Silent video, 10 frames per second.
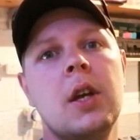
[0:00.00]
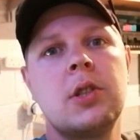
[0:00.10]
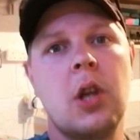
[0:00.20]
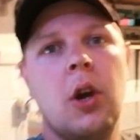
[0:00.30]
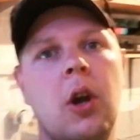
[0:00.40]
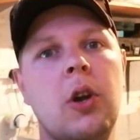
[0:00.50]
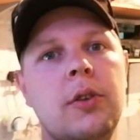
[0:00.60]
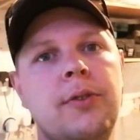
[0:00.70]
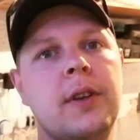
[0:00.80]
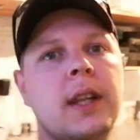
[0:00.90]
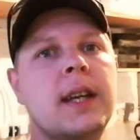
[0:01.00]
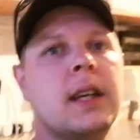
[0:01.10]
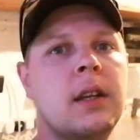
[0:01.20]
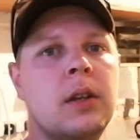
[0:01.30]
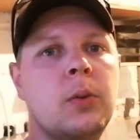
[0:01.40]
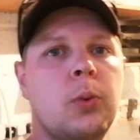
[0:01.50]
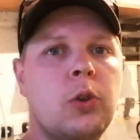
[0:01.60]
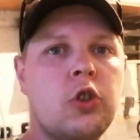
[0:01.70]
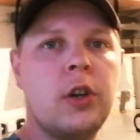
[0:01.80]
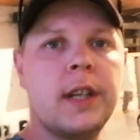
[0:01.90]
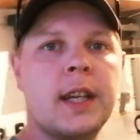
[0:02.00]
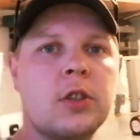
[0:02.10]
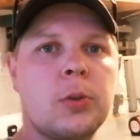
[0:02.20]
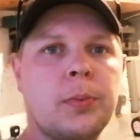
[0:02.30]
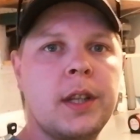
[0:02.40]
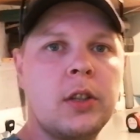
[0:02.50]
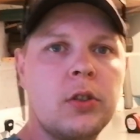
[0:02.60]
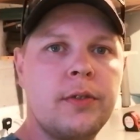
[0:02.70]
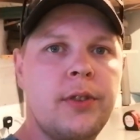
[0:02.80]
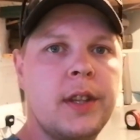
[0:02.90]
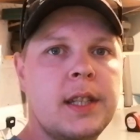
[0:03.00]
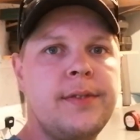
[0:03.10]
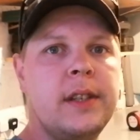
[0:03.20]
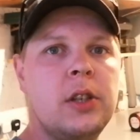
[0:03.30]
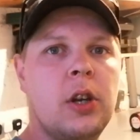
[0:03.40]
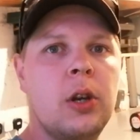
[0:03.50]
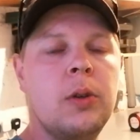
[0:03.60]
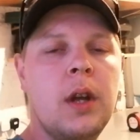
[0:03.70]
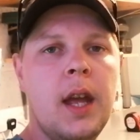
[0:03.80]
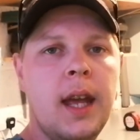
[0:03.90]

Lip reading: So hopefully we'll try and get something done for this video.